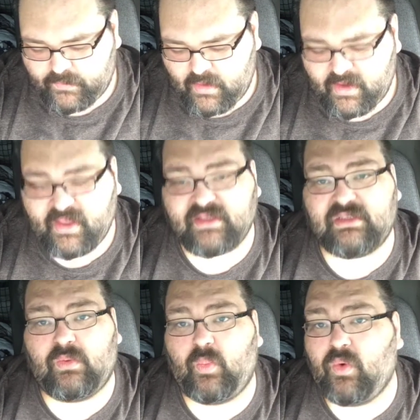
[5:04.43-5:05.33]
I guess,
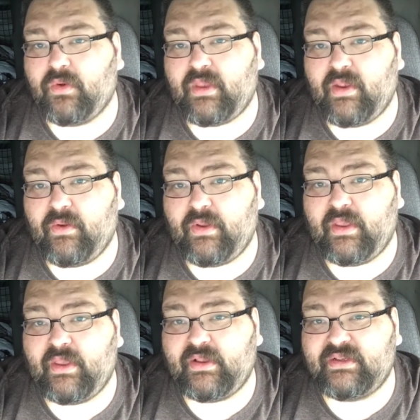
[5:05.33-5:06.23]
the work
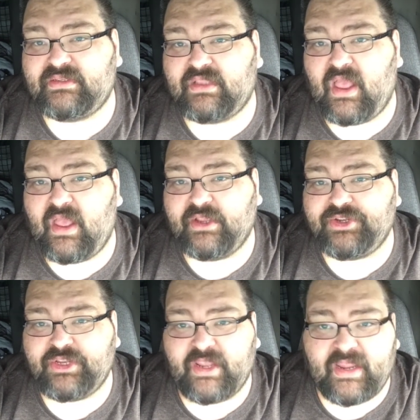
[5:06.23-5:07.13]
area
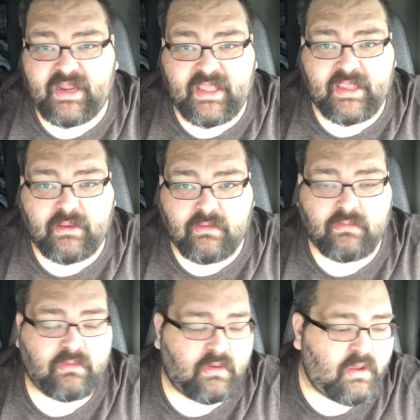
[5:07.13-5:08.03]
/ eating
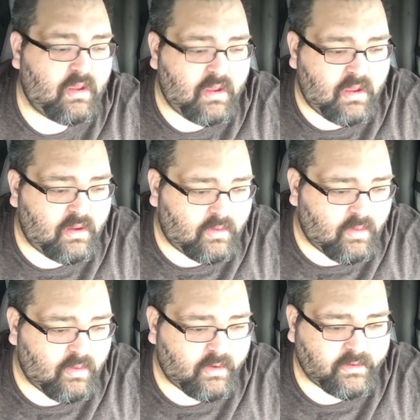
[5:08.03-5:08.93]

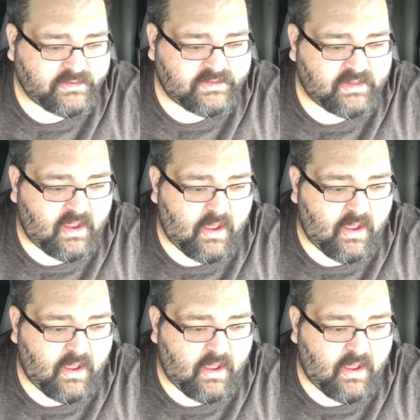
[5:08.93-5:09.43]
quarters.